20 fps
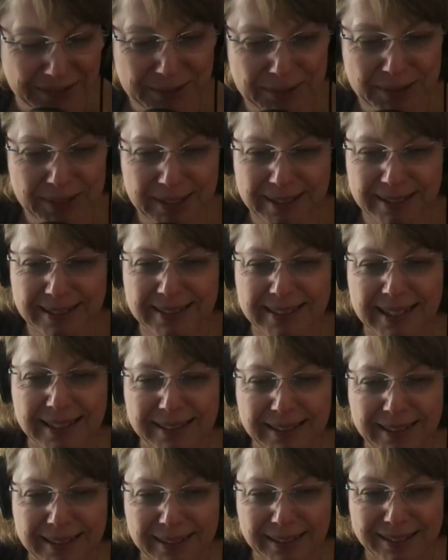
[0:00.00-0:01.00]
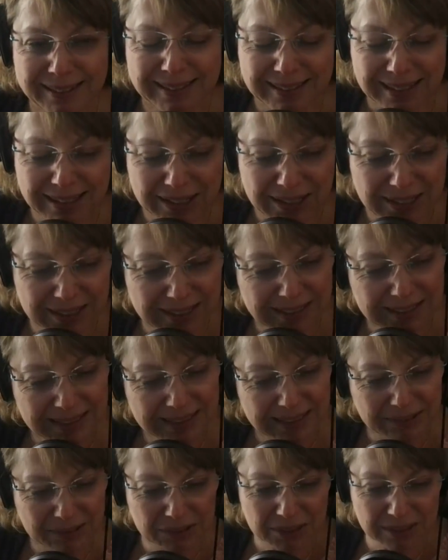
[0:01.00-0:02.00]
we're in telehealth sessions.
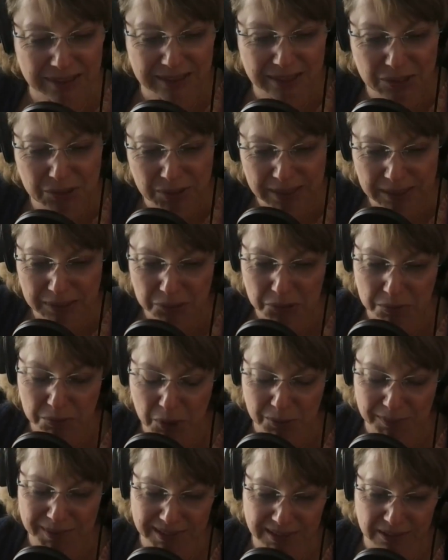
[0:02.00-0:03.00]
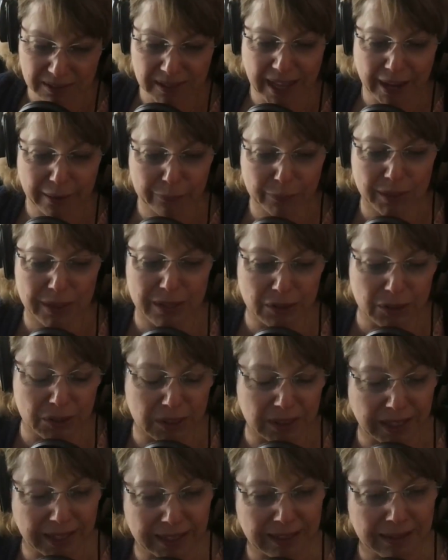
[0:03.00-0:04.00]
So just using those moments to laugh with your
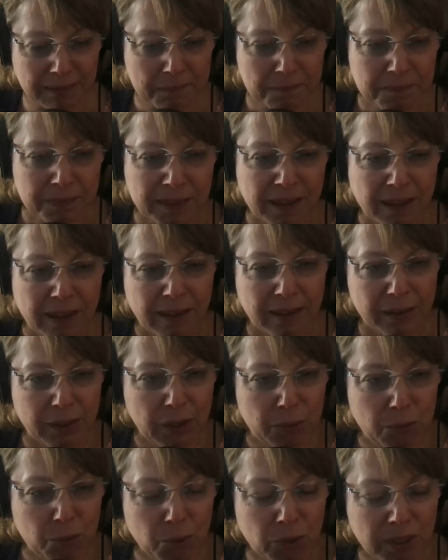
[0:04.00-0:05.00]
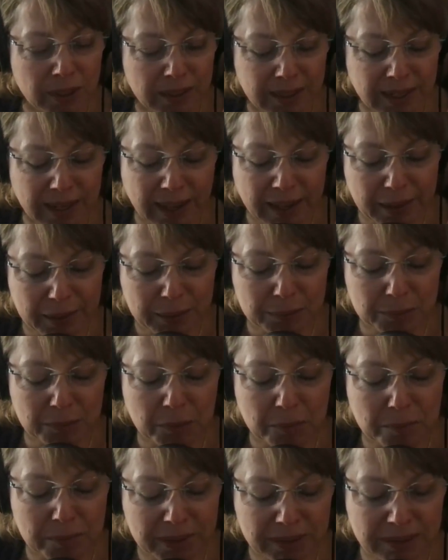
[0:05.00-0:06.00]
client can really help
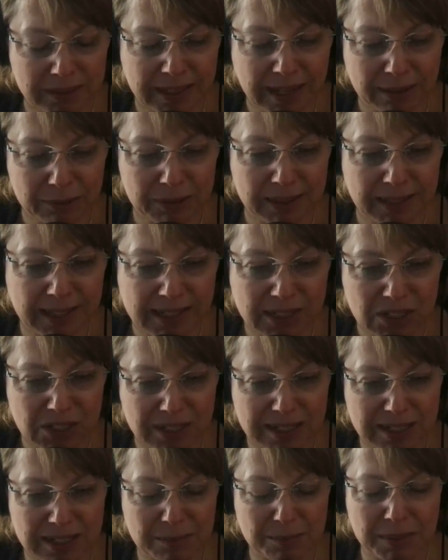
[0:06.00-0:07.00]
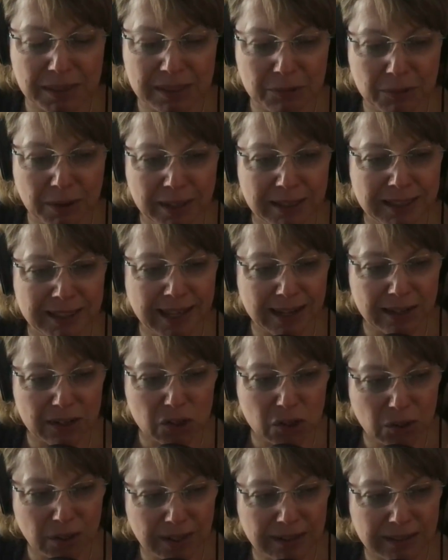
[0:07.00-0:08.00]
build that relationship as well, and that
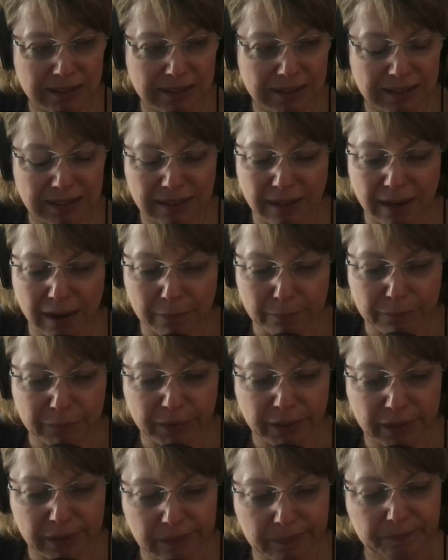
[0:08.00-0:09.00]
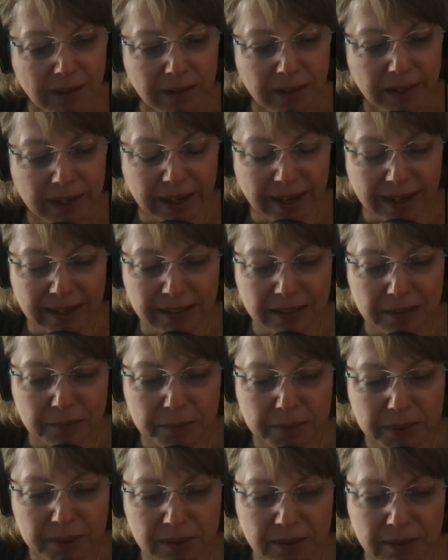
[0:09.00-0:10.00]
trust and comfort. It kind of
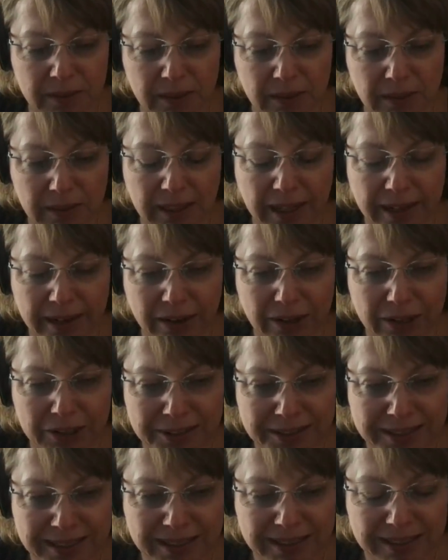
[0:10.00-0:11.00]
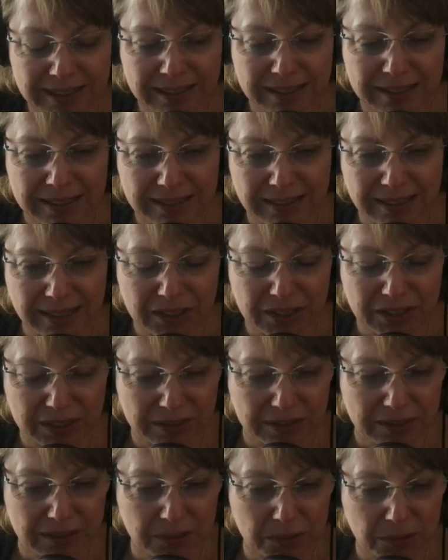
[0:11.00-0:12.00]
puts a little lightheartedness into
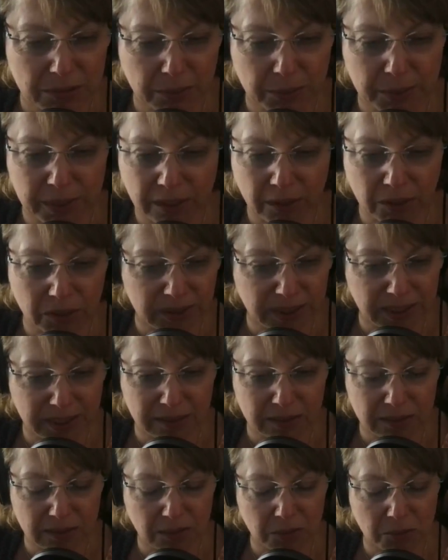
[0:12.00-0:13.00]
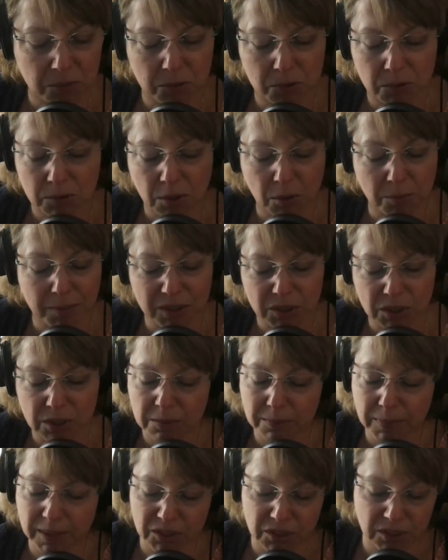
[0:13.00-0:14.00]
sessions too, that we all need so much,
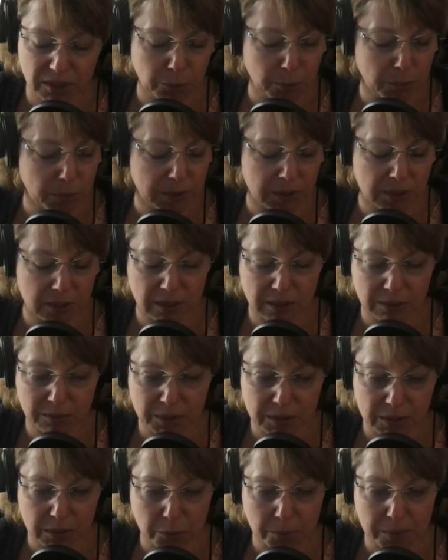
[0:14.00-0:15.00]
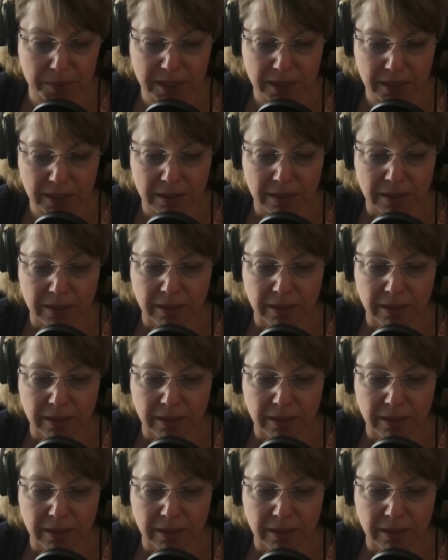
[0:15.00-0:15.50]
especially when we're dealing with so many